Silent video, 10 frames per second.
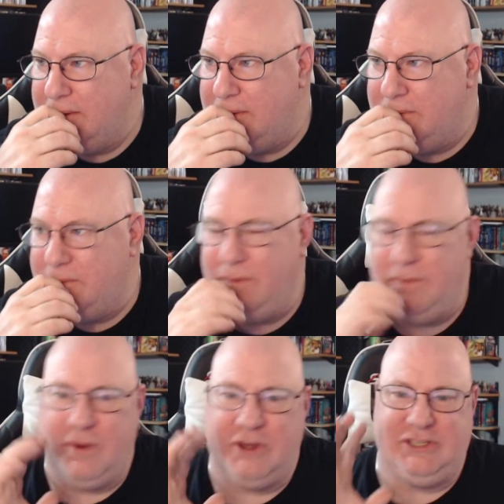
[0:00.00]

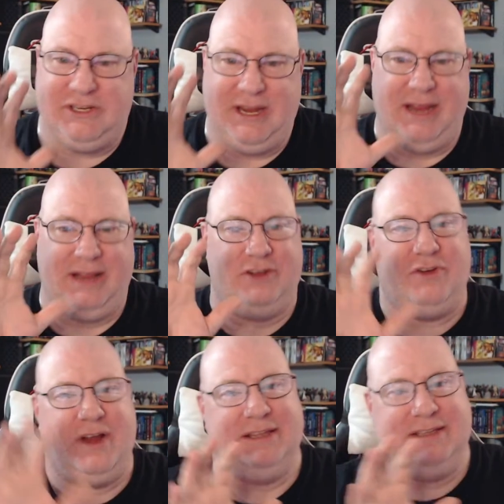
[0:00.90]
we're seeing the
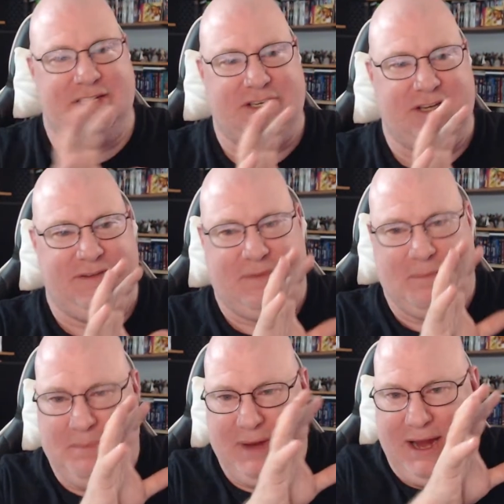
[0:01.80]
transition from
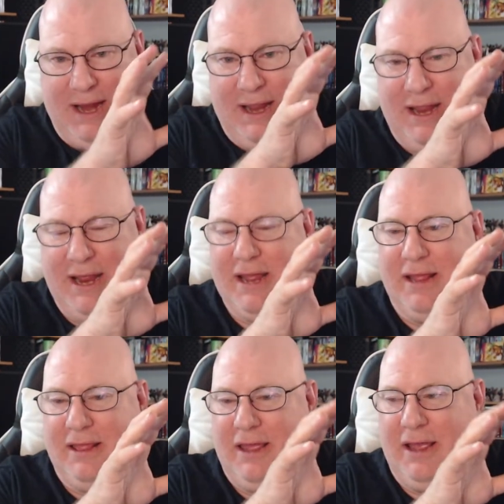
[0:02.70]
being
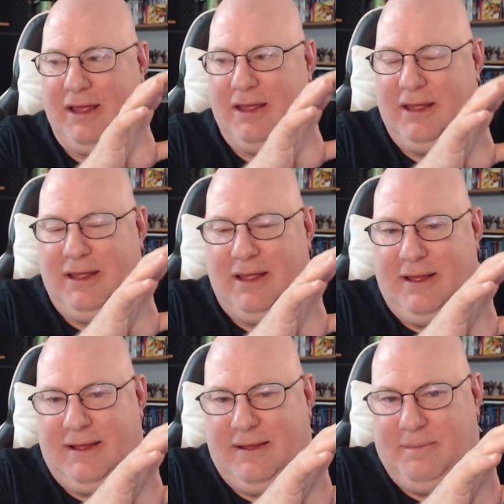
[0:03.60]
the
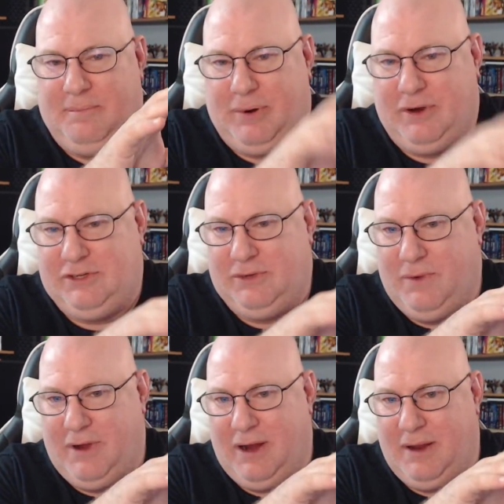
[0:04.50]
person
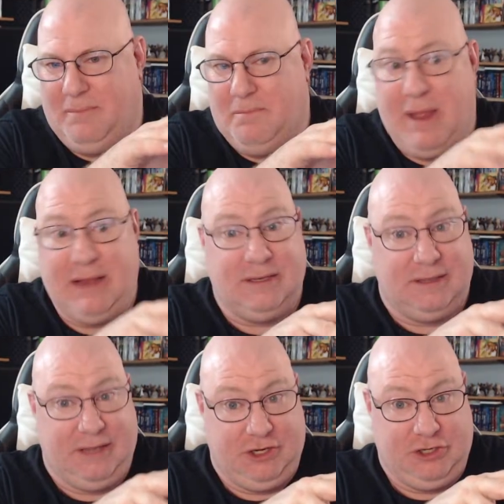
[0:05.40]
with a mental
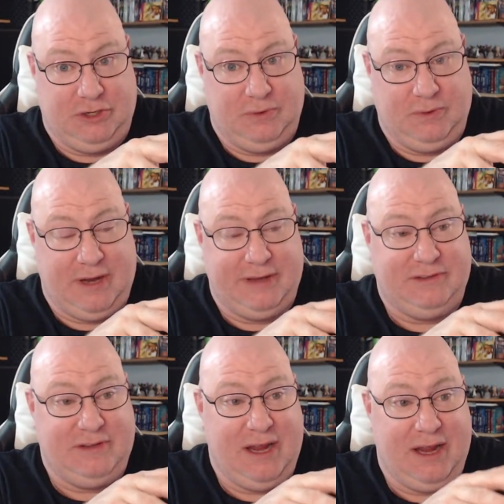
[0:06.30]
issue that is
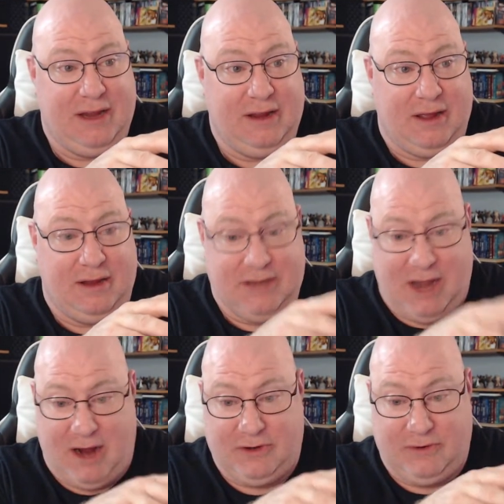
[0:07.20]
seeing a
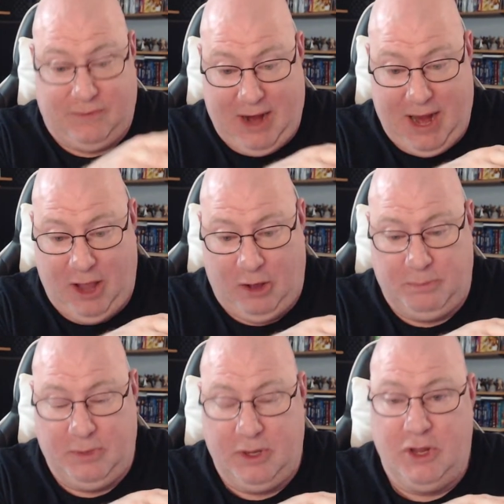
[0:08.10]
doctor for help
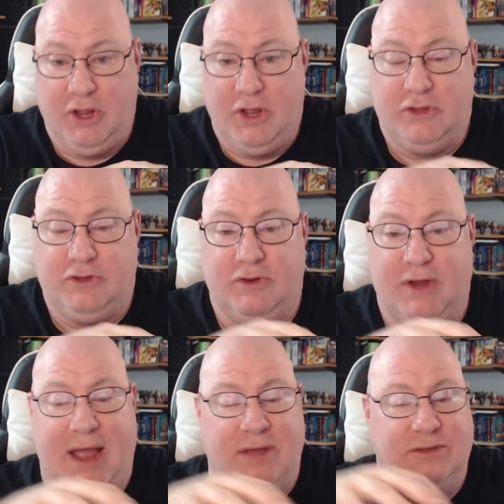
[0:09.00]
to
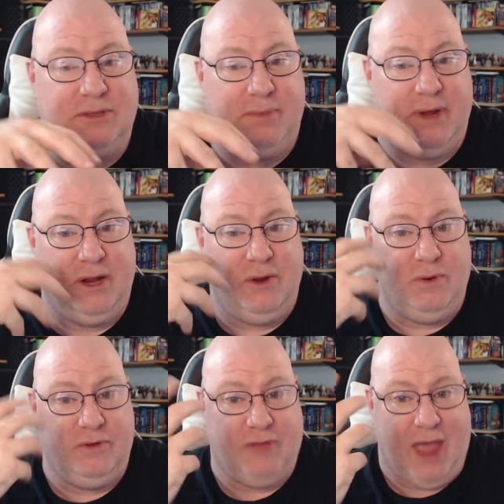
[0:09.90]
now somebody who
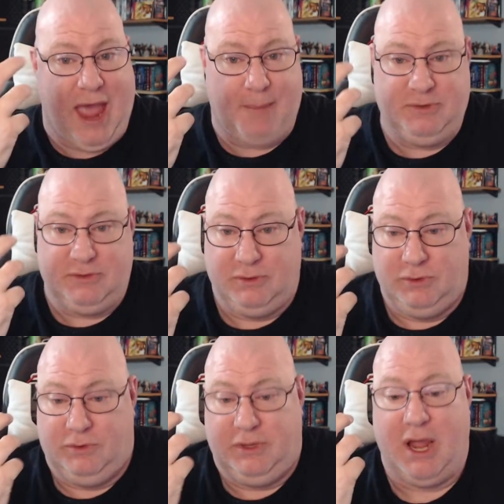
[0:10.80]
is
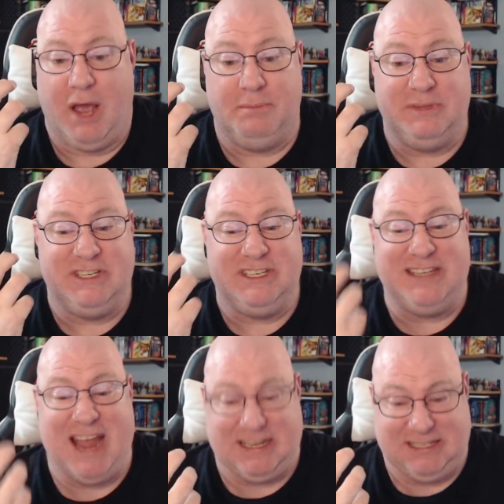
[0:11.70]
absolutely
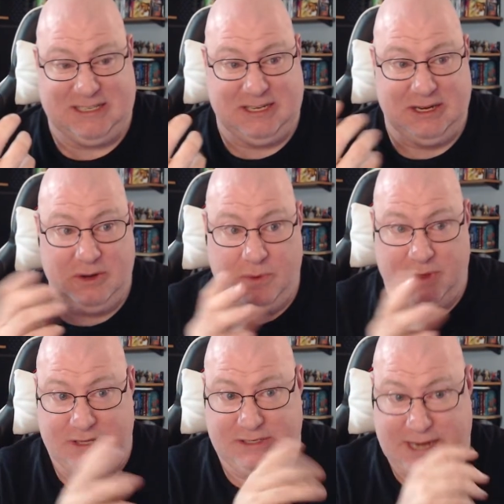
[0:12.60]
obsessed
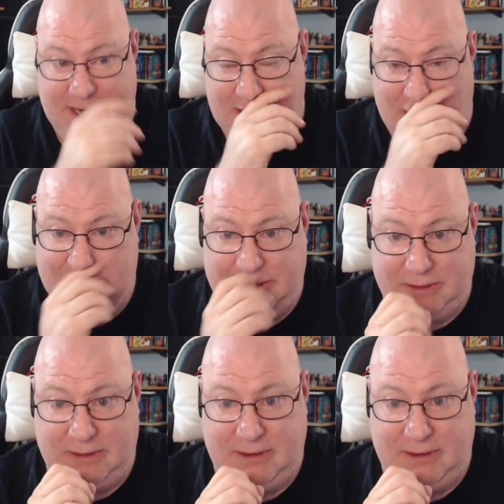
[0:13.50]
with said doctor